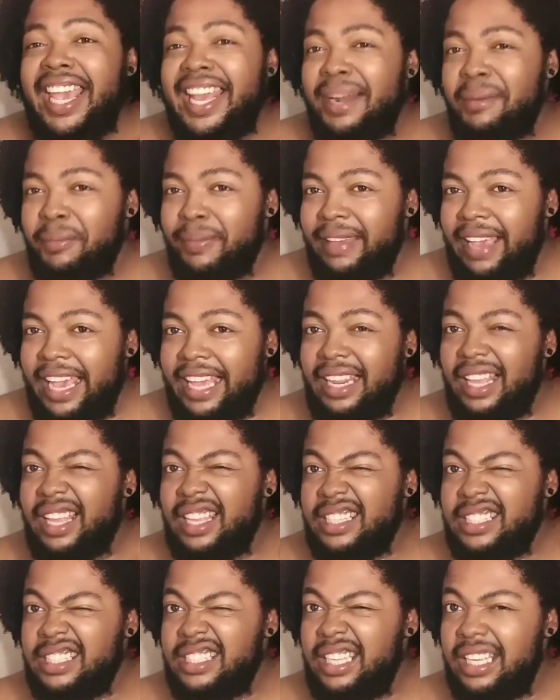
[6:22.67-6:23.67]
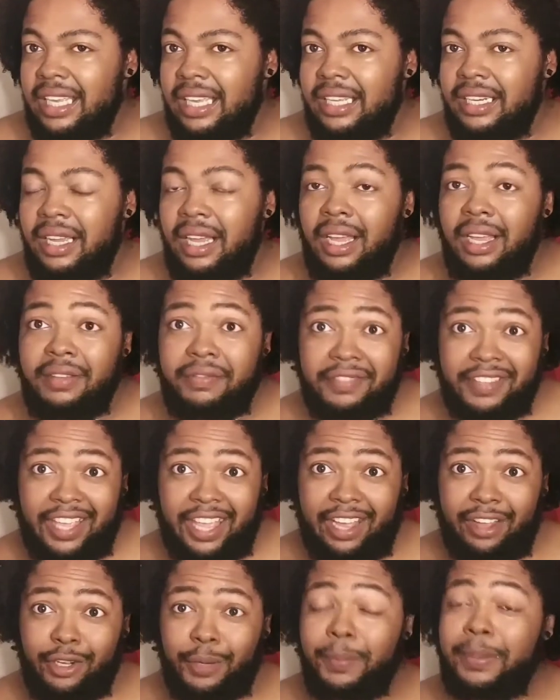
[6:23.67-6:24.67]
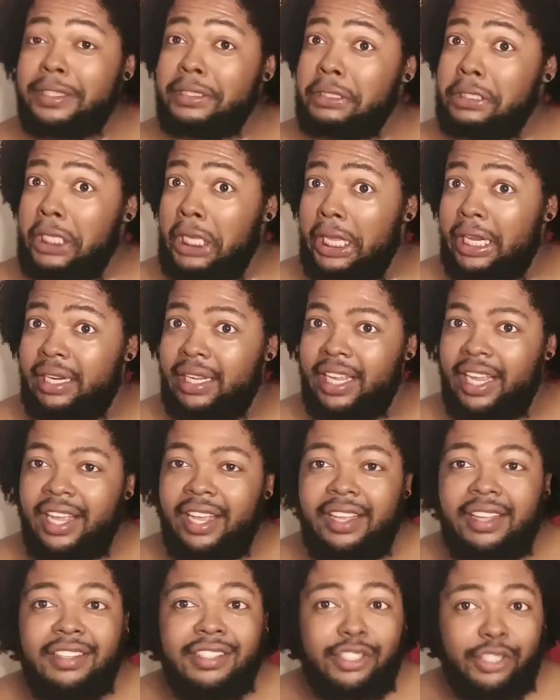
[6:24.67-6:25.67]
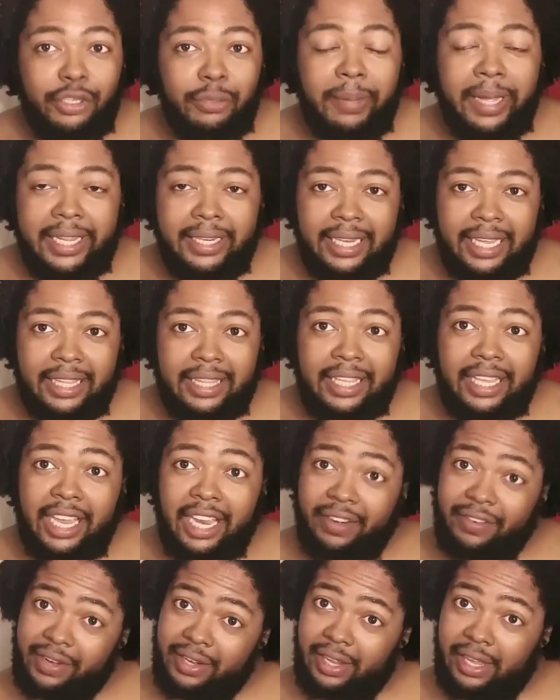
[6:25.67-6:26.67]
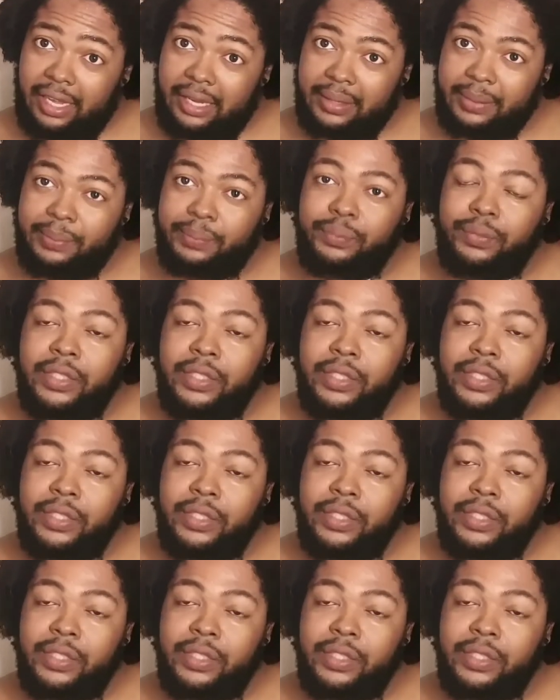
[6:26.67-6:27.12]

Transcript: and I'm adding 10, count them, 10 to my daily every day.